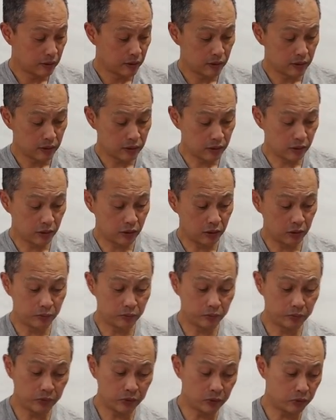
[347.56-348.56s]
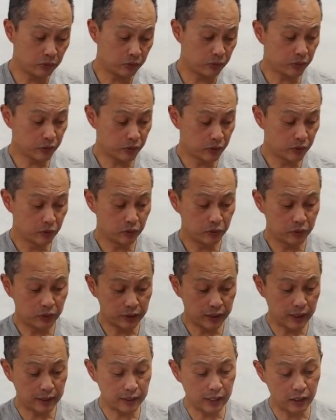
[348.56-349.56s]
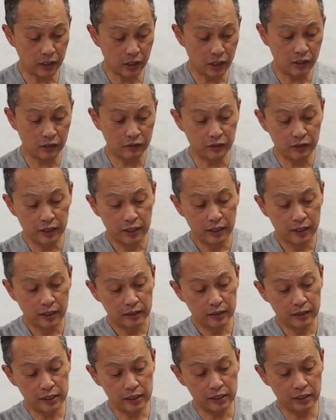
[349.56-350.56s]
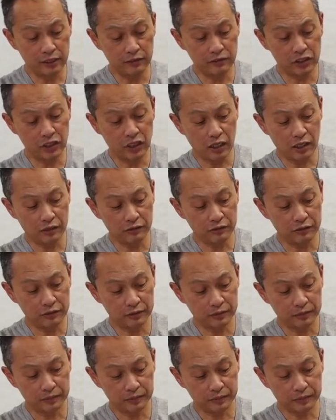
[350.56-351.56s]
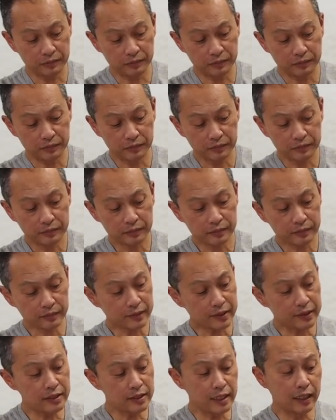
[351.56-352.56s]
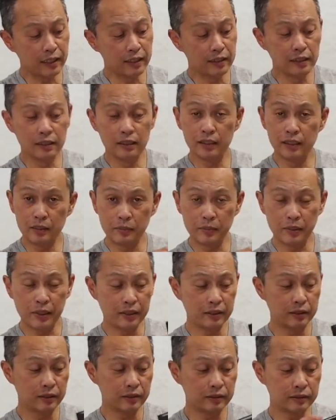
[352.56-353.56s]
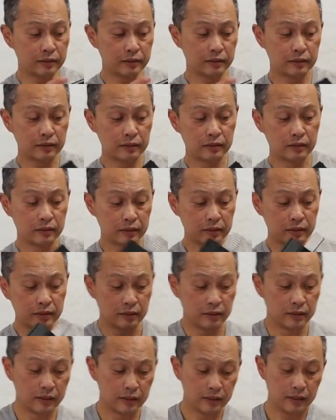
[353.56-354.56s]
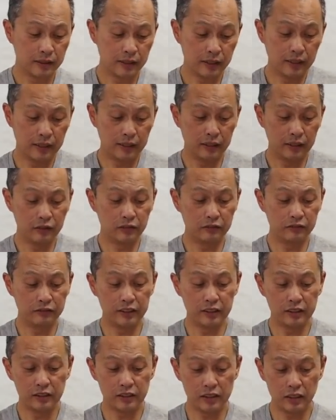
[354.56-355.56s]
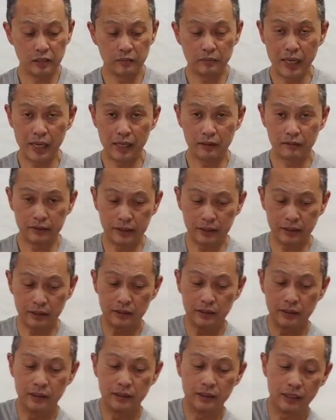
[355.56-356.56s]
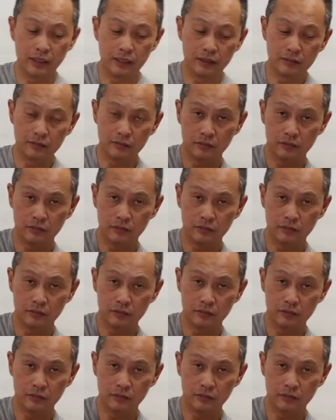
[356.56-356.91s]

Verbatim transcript: So when you take that off, this lifts off. It's got a little lip here, and it reveals our battery in there.